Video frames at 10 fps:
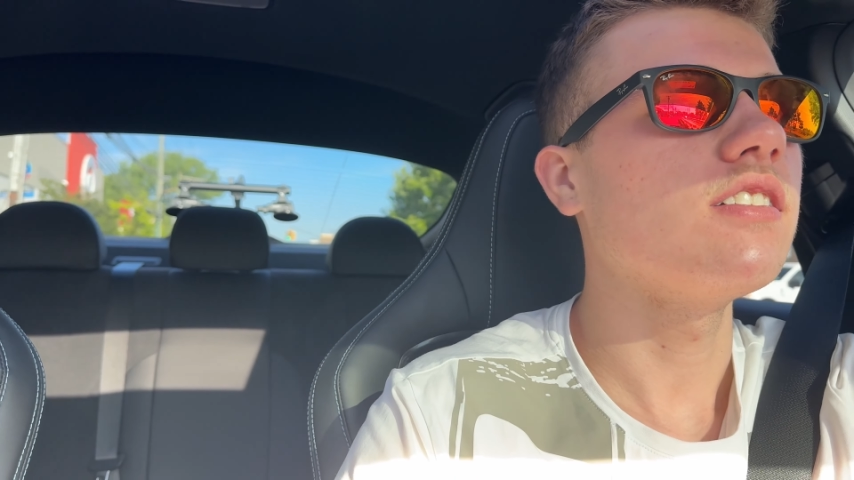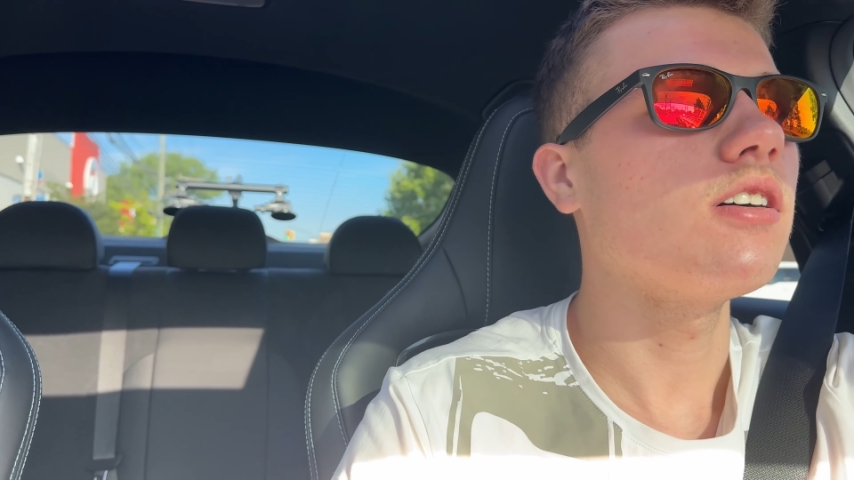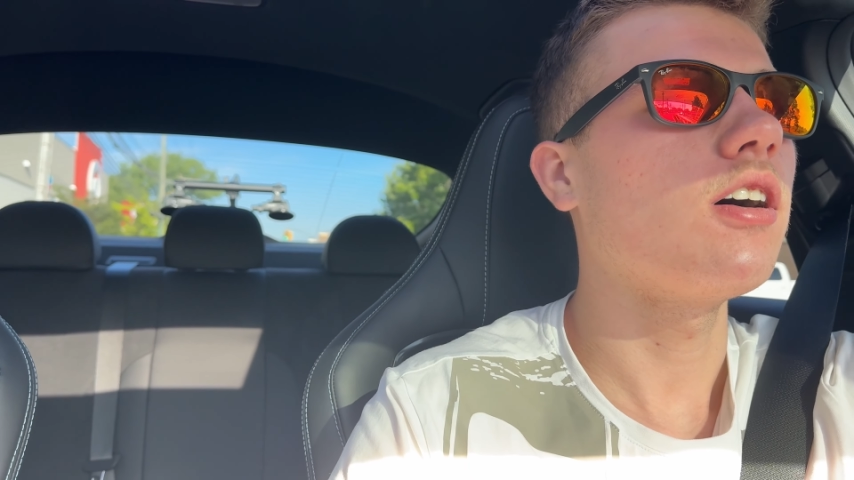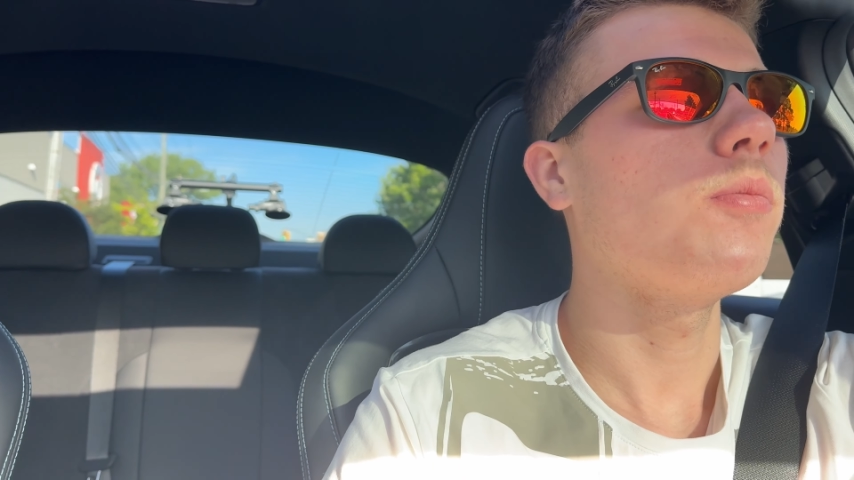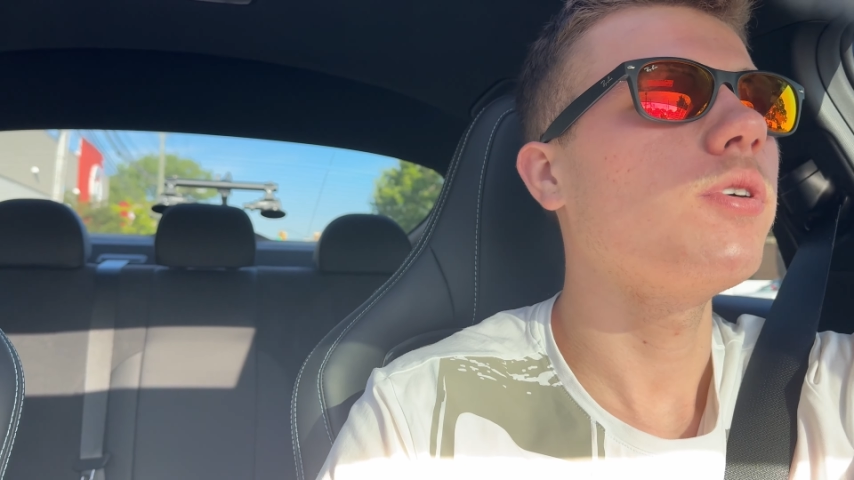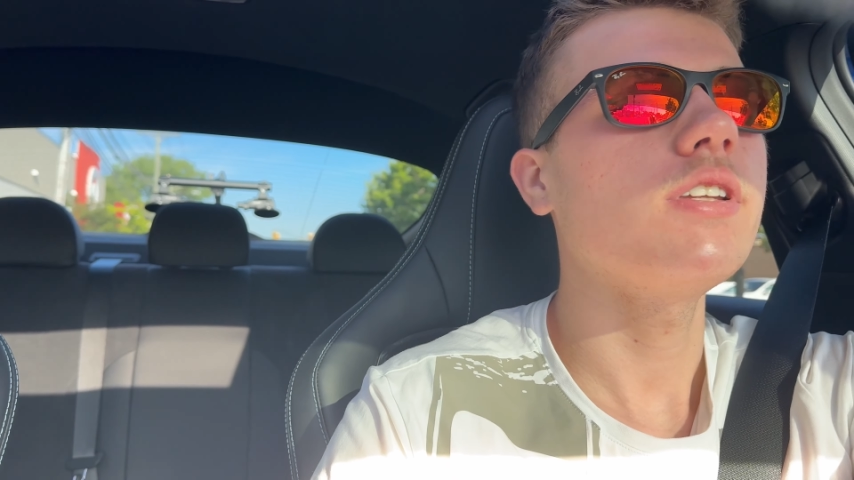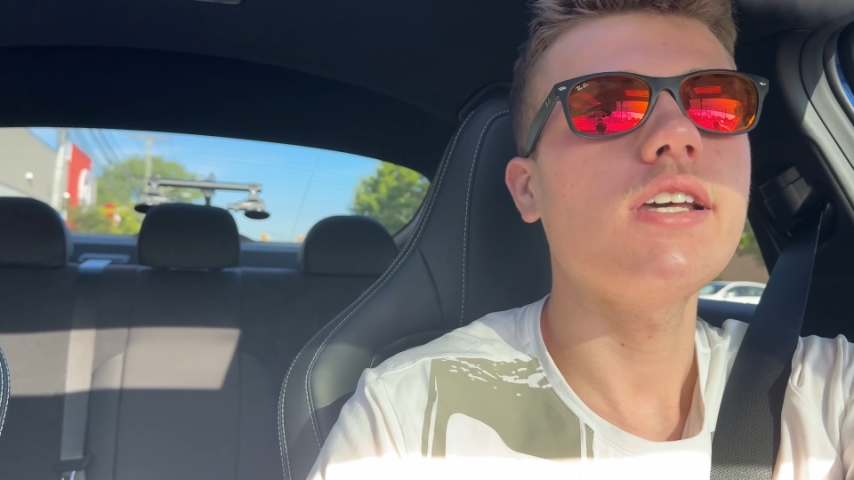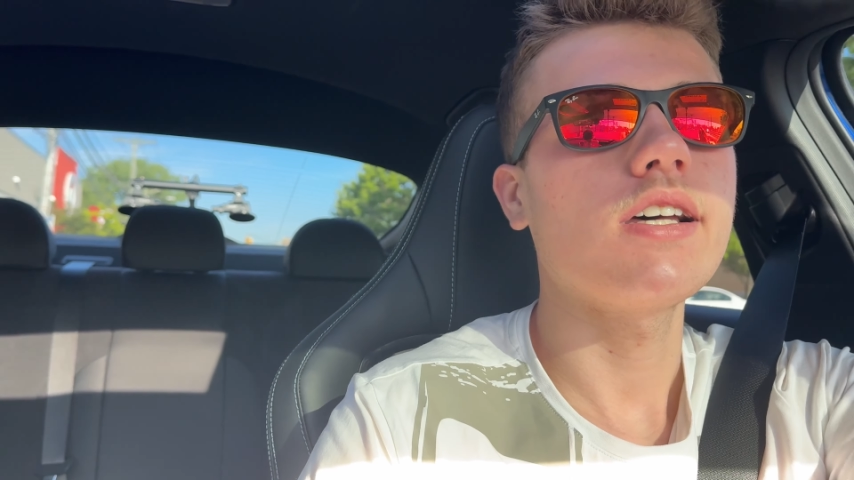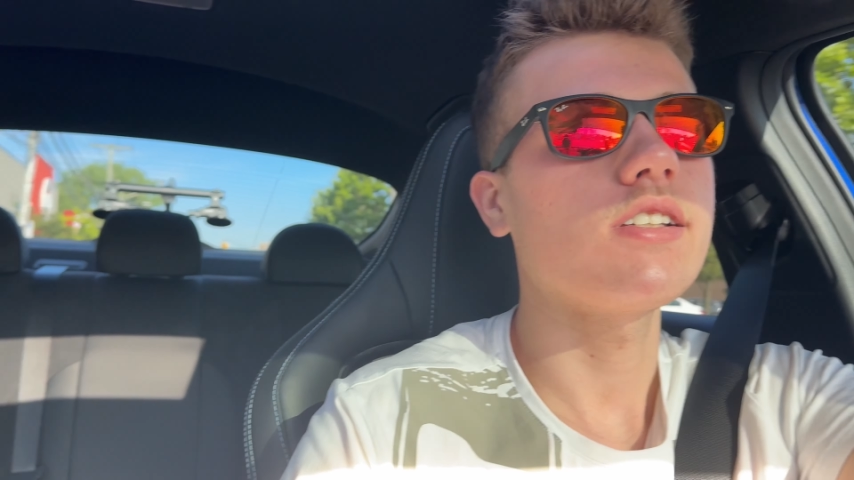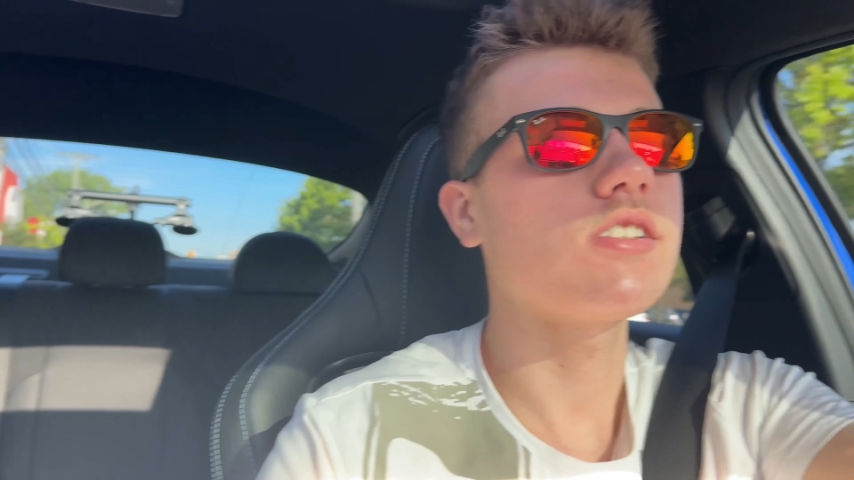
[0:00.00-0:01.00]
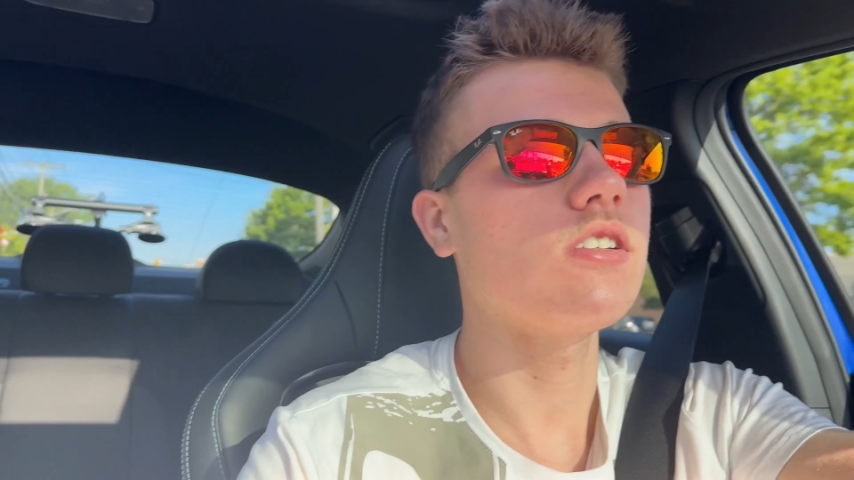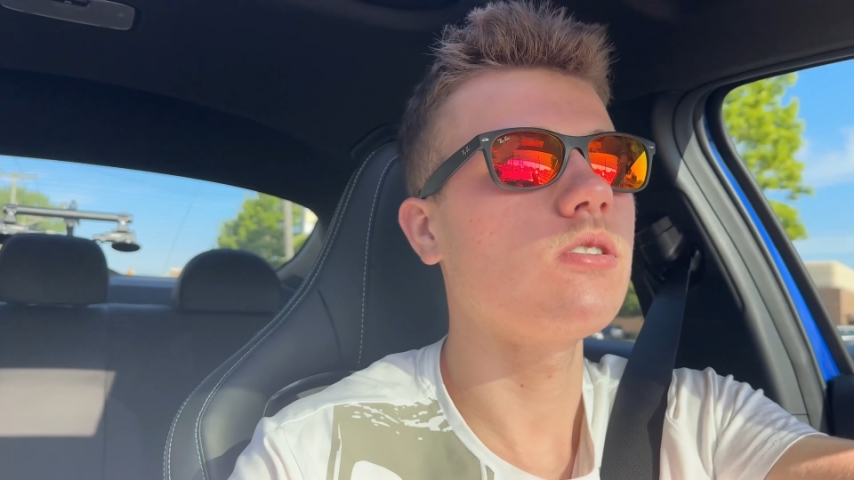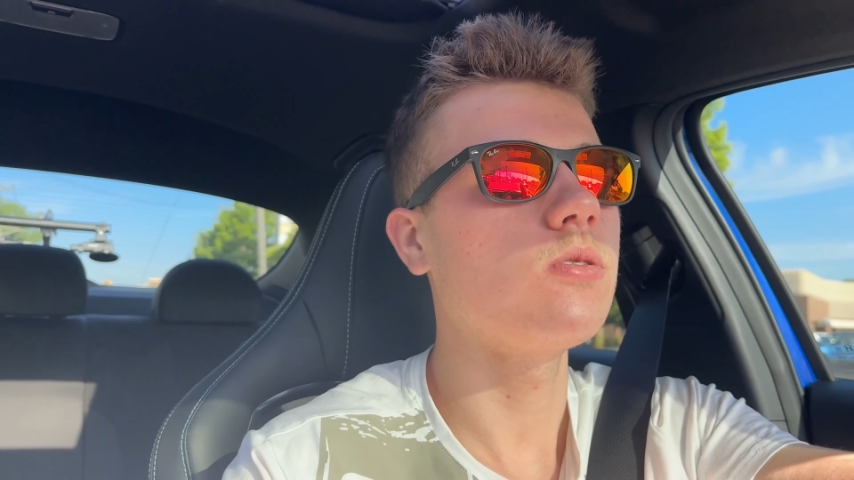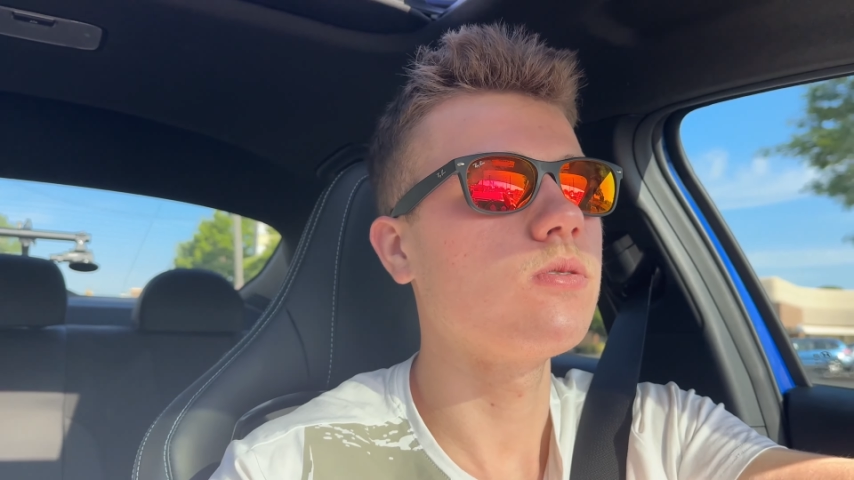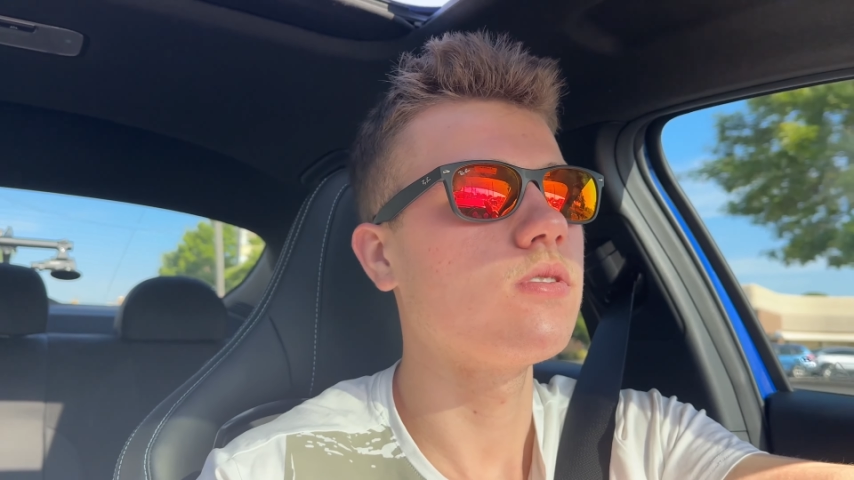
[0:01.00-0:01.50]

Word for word: um, but yeah, so,